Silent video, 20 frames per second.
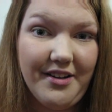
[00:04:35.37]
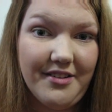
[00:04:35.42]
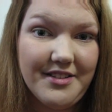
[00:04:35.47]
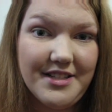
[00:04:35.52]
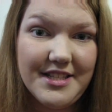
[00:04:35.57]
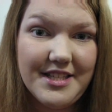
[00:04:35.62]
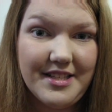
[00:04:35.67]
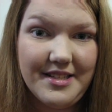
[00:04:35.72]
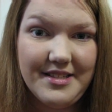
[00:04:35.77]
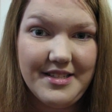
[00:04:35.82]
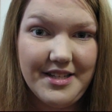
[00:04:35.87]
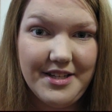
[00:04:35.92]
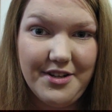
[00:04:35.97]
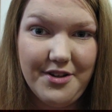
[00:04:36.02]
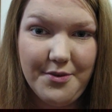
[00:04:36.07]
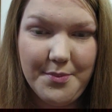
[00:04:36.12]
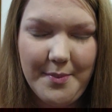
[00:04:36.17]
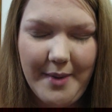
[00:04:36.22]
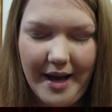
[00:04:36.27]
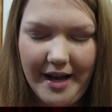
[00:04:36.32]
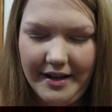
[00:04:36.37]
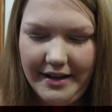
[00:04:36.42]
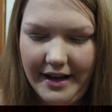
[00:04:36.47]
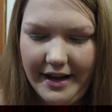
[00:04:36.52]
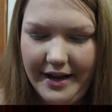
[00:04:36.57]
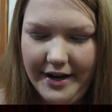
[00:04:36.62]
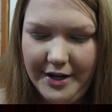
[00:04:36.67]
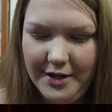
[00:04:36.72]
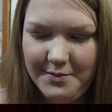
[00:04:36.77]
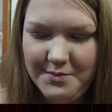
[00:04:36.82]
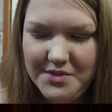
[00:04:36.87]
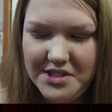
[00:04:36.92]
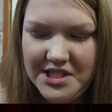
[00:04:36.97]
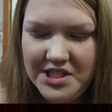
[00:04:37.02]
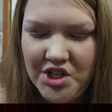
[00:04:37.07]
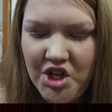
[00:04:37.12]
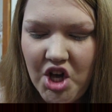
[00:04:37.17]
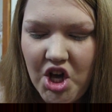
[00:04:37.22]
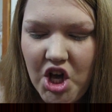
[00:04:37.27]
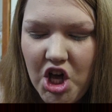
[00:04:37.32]
on discontinued MAC
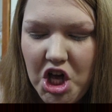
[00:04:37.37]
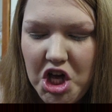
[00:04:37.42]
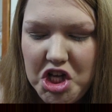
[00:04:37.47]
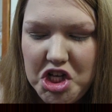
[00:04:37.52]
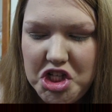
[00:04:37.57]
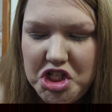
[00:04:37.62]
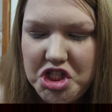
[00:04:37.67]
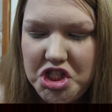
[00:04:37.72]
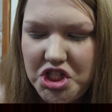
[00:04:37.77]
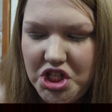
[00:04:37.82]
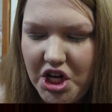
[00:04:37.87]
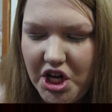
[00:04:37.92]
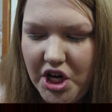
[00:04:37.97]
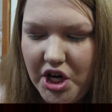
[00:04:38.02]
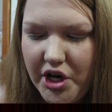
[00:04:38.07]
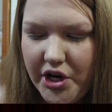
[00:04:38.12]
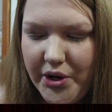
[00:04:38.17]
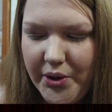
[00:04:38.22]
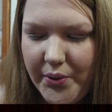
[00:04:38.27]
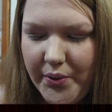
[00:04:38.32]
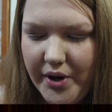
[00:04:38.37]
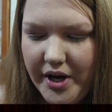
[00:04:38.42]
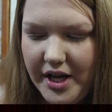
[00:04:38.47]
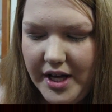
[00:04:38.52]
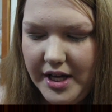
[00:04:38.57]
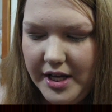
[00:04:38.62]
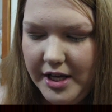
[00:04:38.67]
items. So,